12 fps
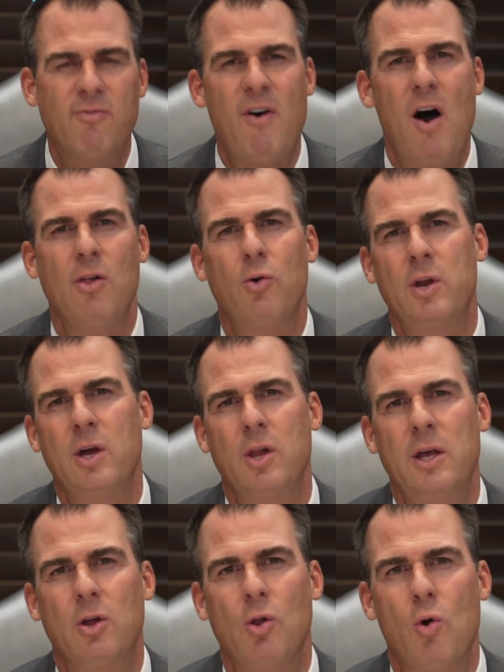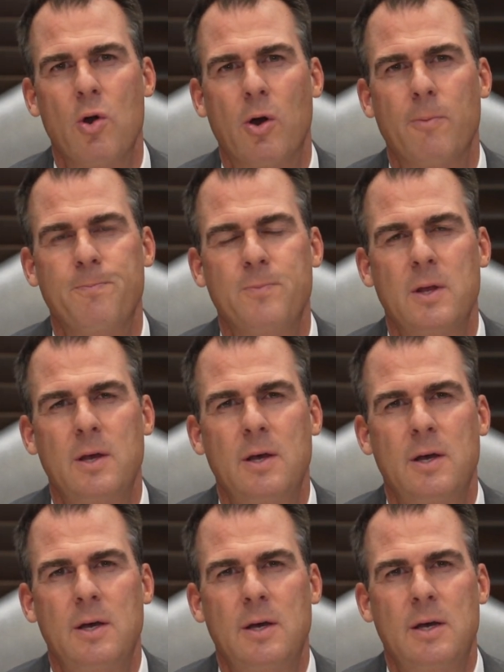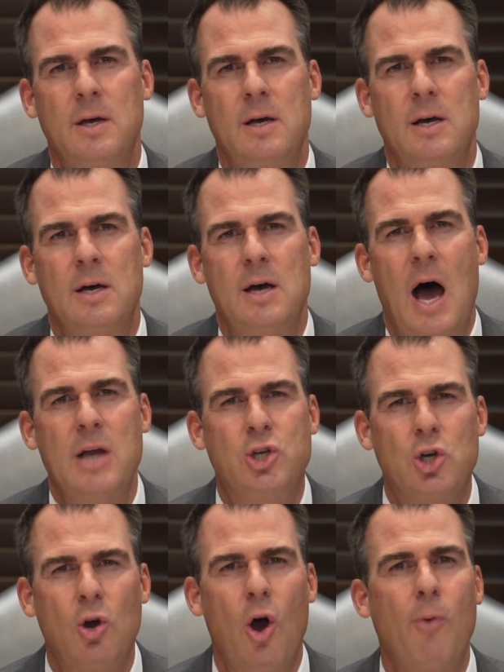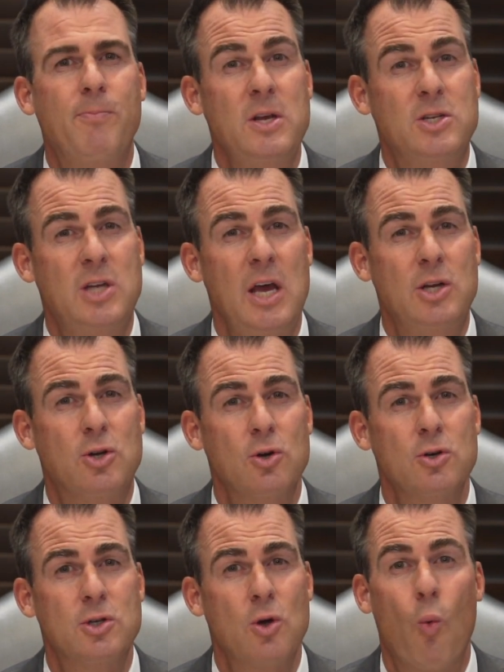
follow an illegal order. I sure hope these teachers